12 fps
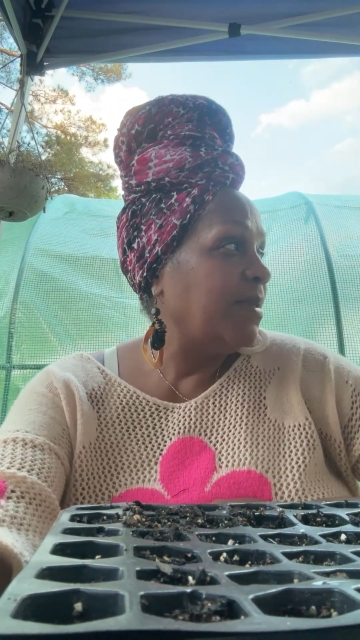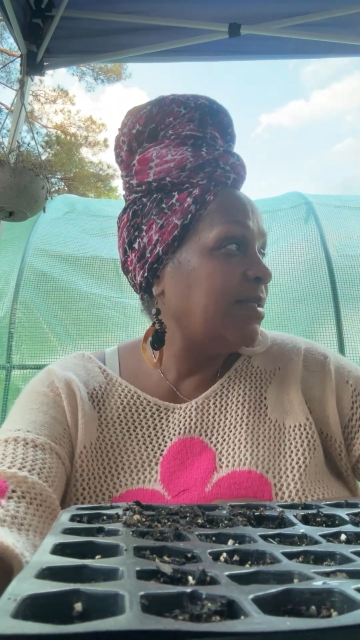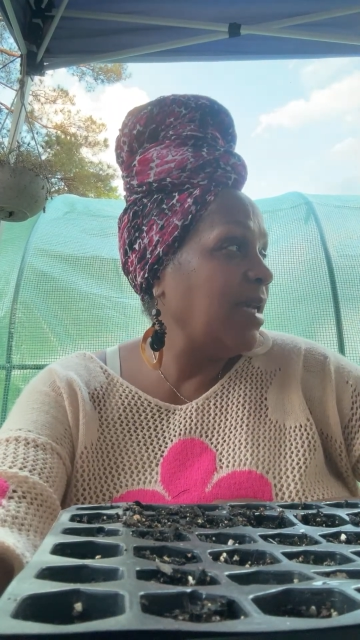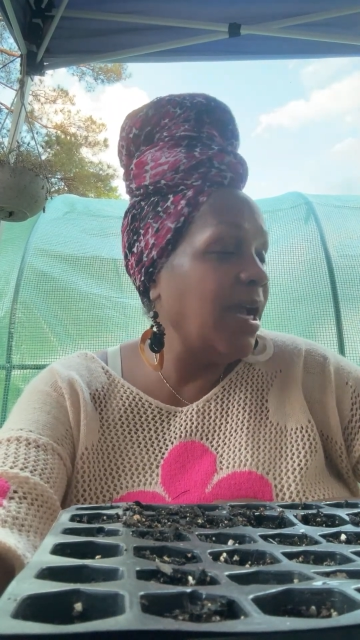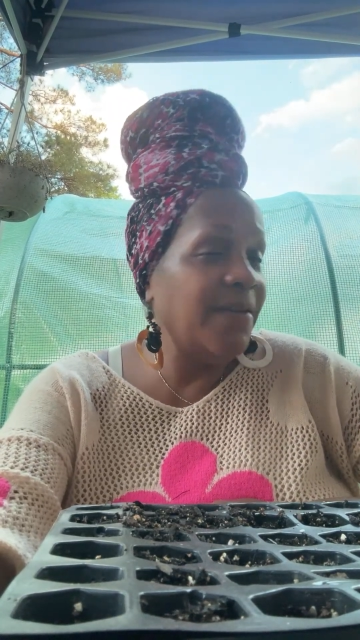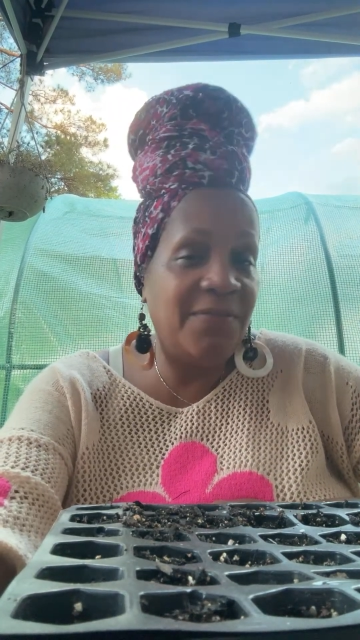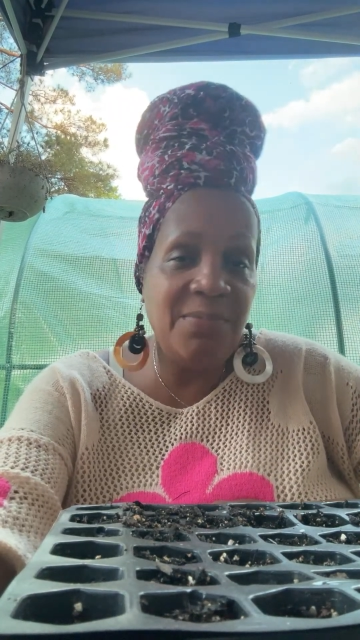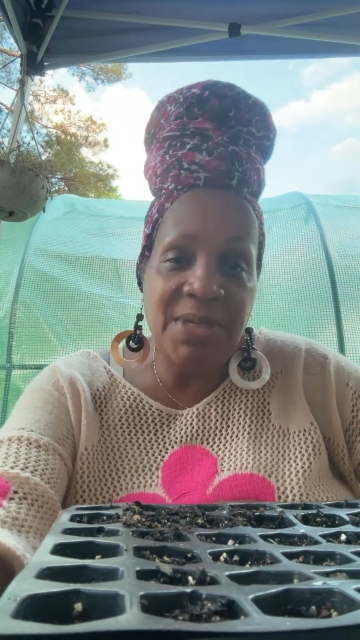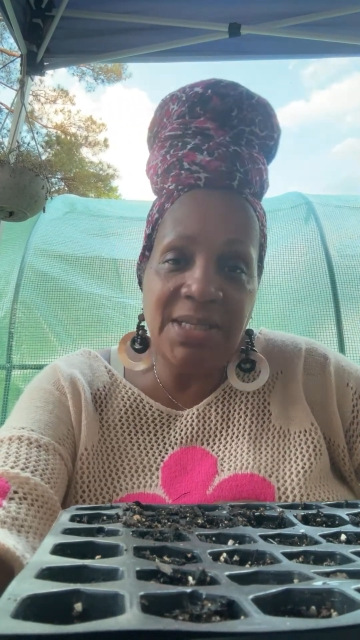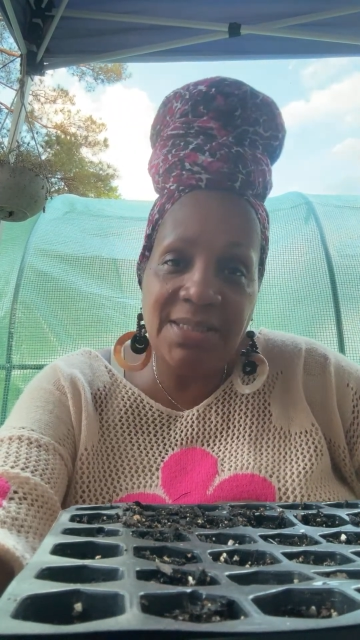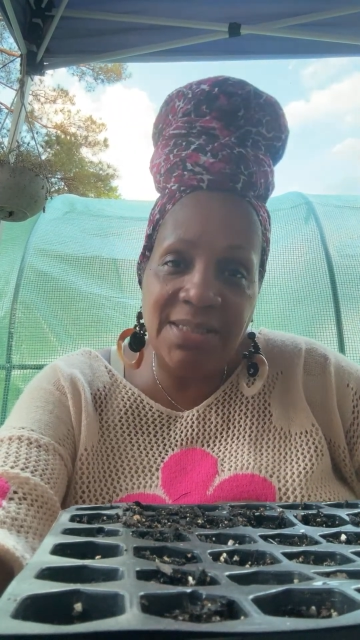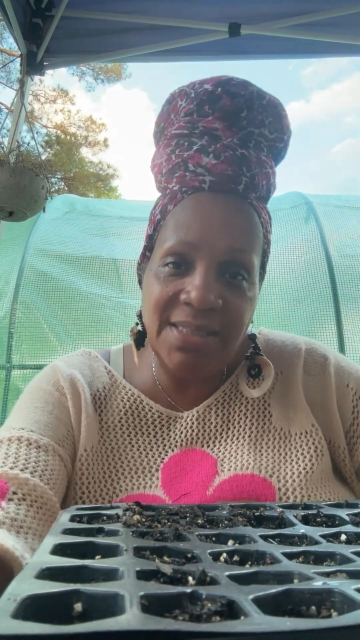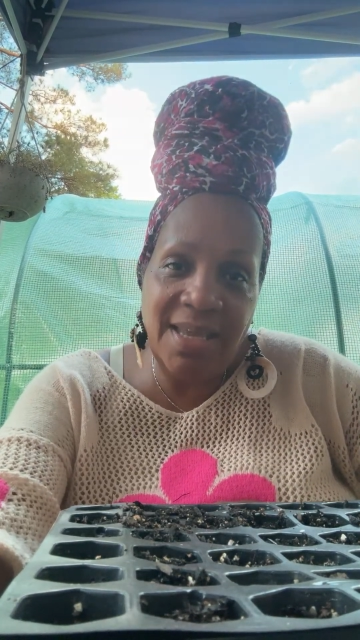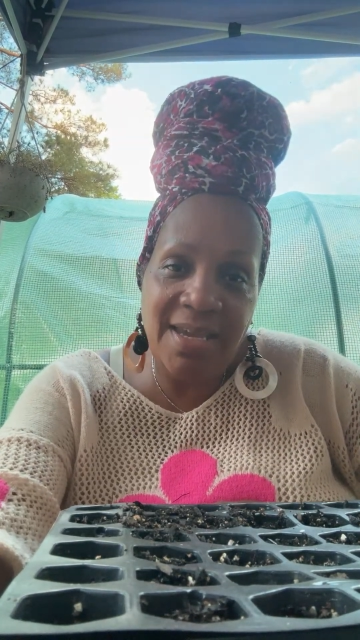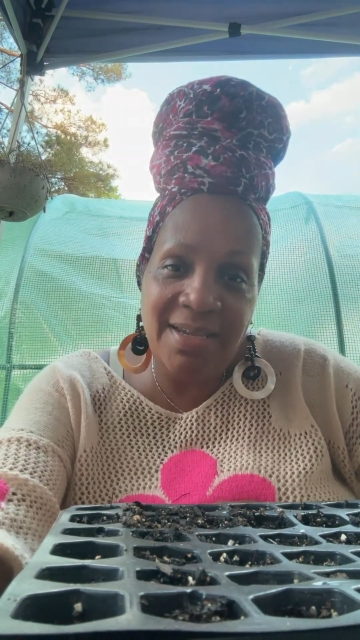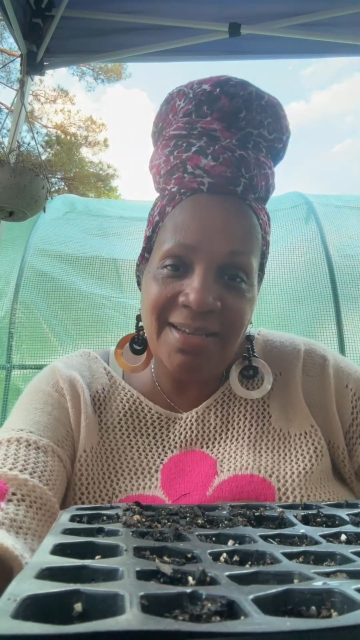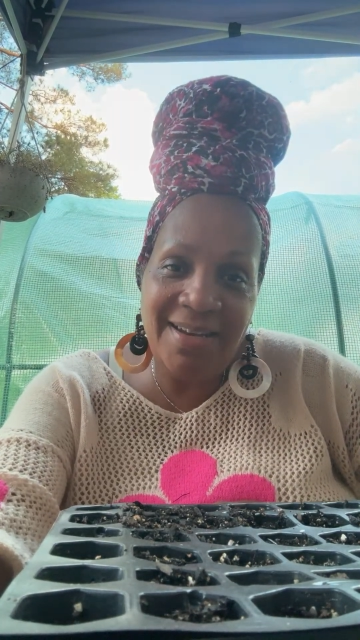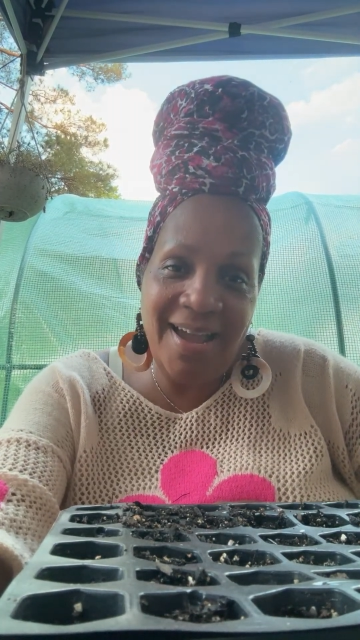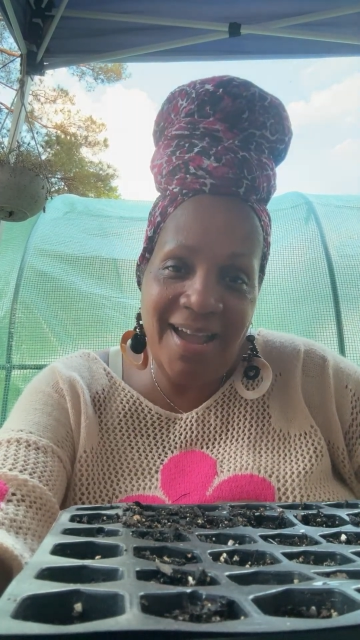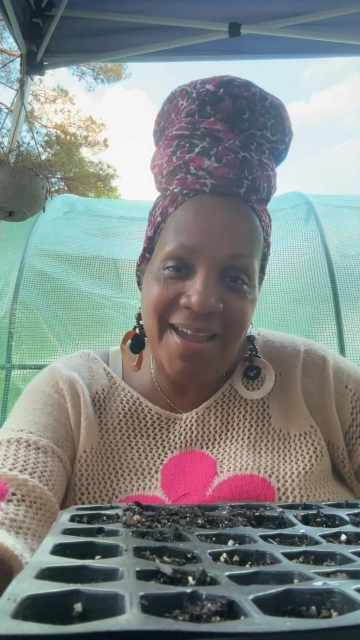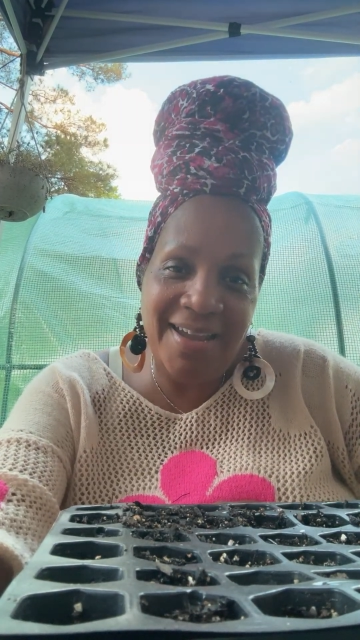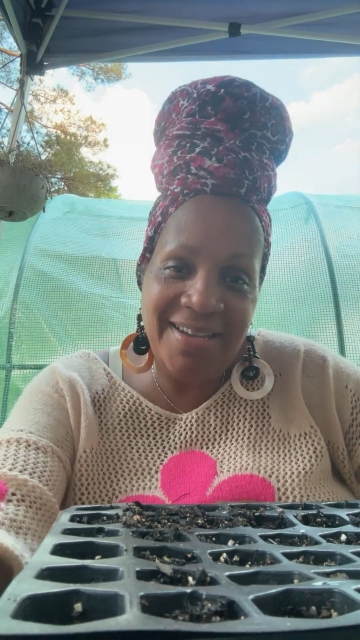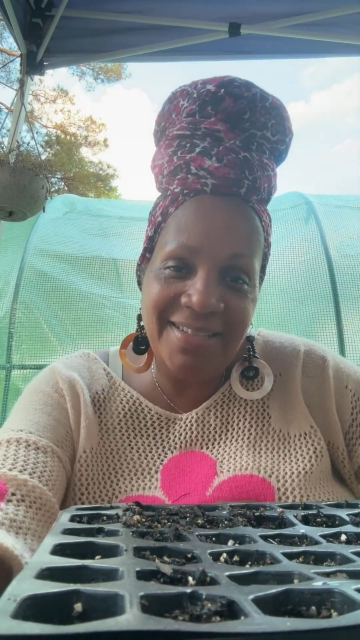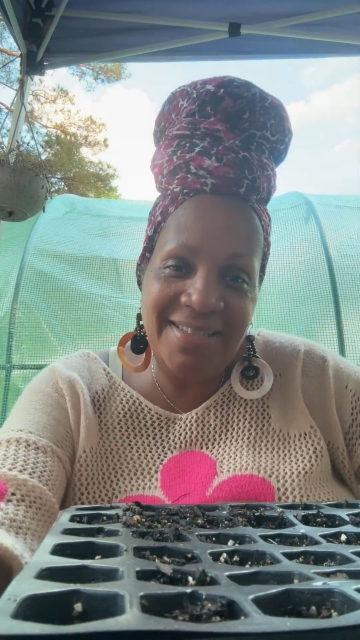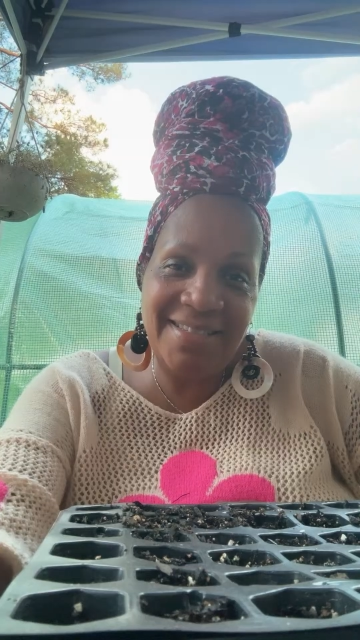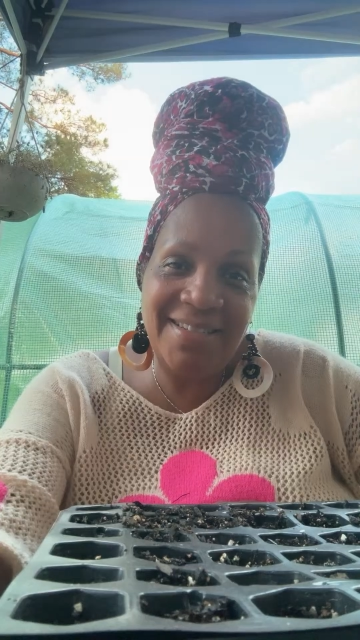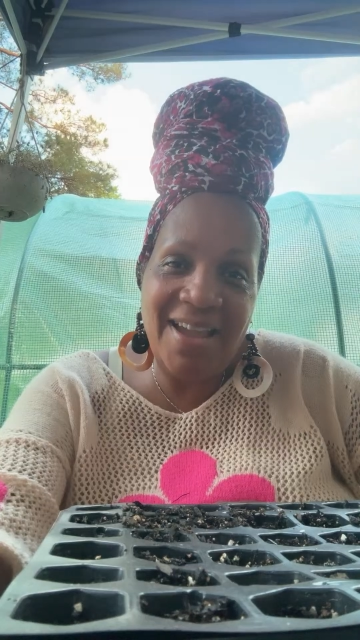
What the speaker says: Time for me to say goodnight.